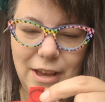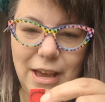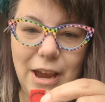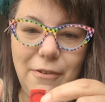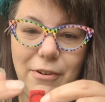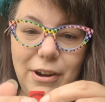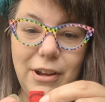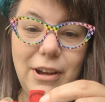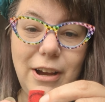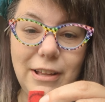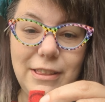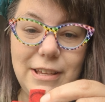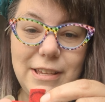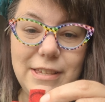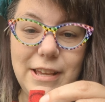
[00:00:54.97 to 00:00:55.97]
and we're going to cut
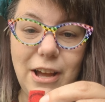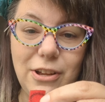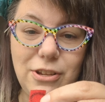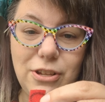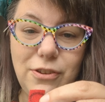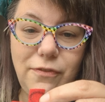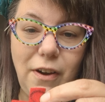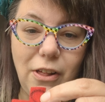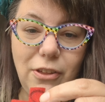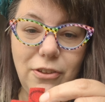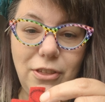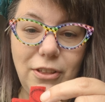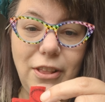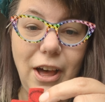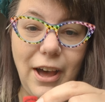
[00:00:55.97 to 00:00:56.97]
these out. Just follow
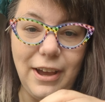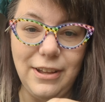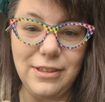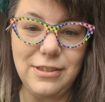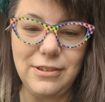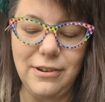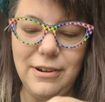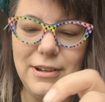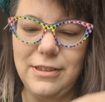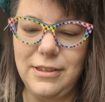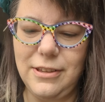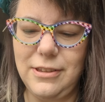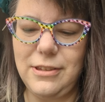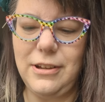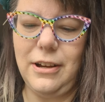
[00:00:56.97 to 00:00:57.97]
the lines, all right? So
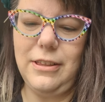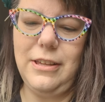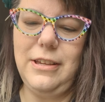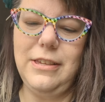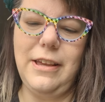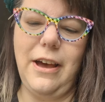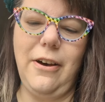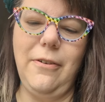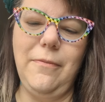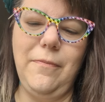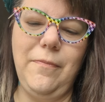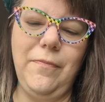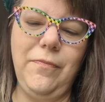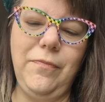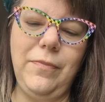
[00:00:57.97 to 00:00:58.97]
let's cut these out.
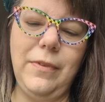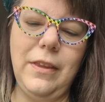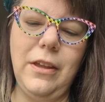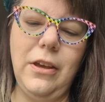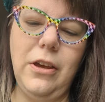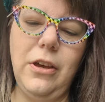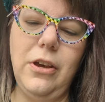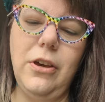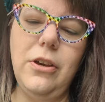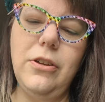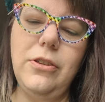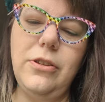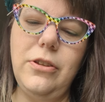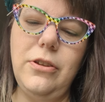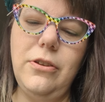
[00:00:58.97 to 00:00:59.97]

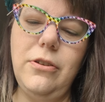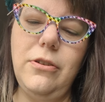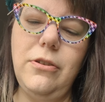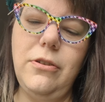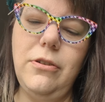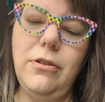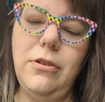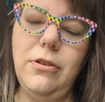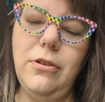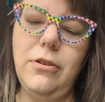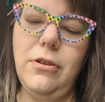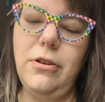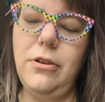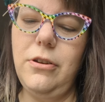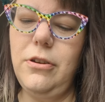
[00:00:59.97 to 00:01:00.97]
Do, do, do,